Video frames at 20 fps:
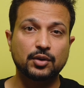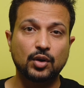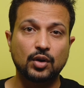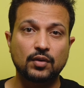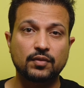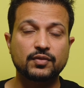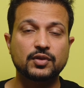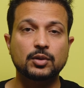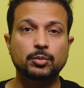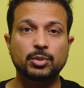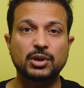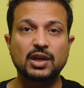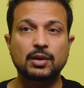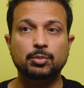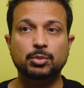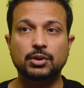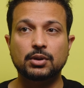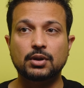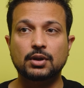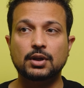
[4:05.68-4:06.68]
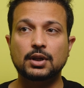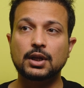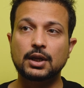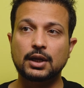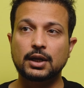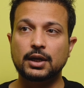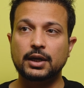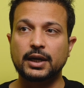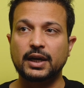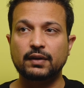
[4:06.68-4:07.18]
of the people.
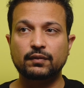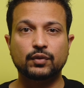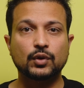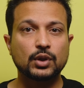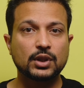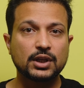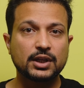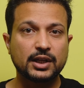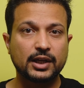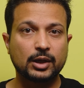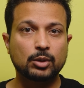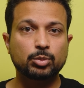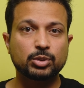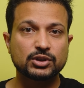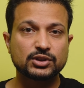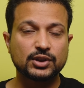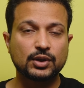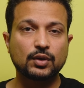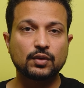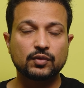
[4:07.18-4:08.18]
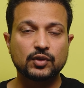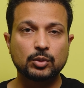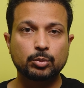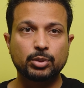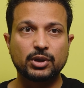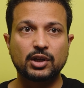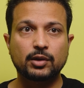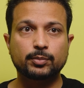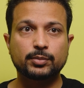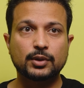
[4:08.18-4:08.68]
And for the 10% of the
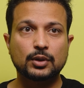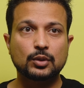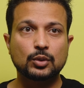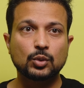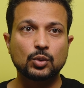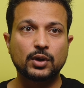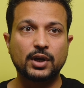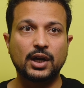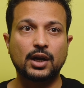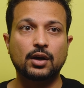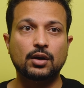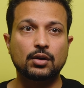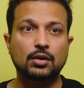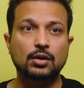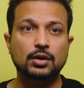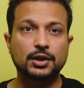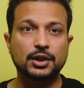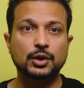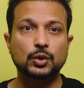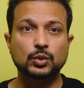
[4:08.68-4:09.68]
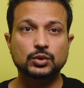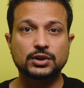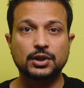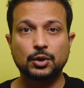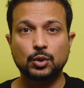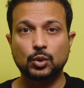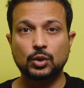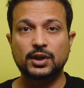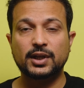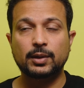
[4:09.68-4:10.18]
people who cannot use an
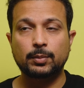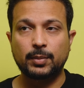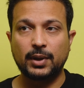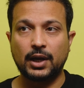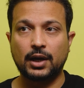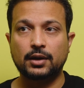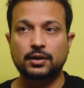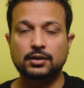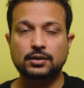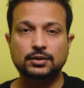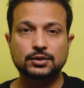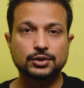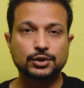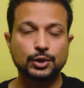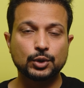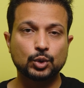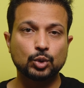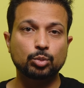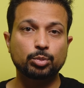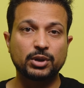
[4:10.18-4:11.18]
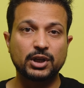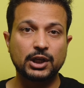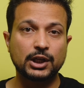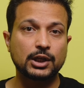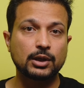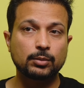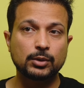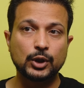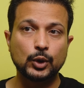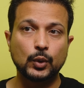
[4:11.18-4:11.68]
OLED panels due to
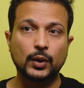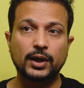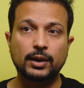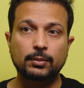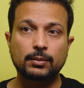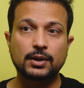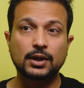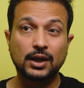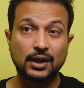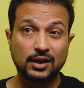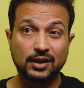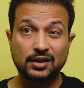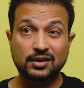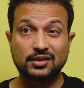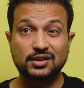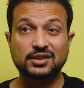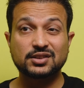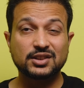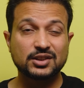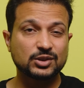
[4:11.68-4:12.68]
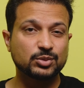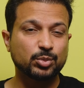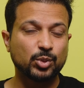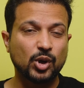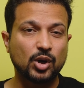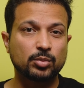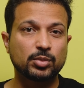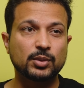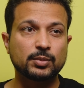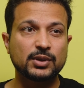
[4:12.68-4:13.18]
PWM, this is
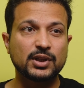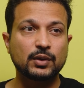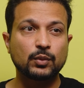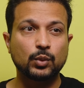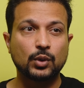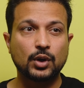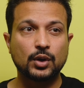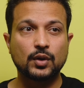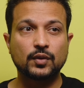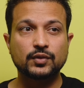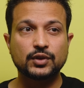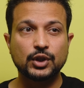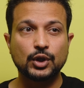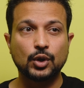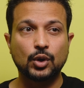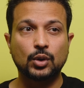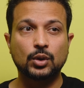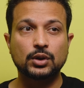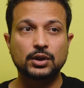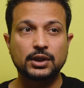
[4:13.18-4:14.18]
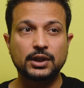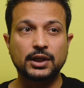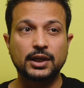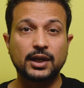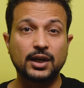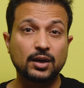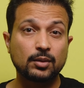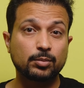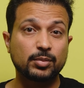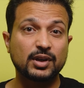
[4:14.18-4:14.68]
probably one of the
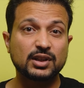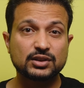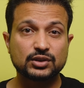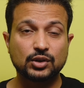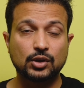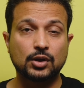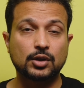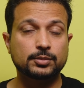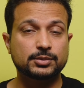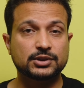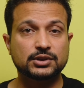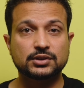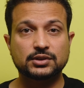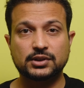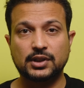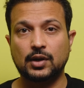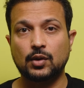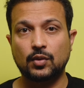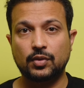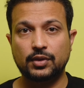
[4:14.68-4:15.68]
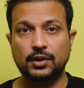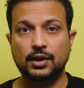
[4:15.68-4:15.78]
only and best options out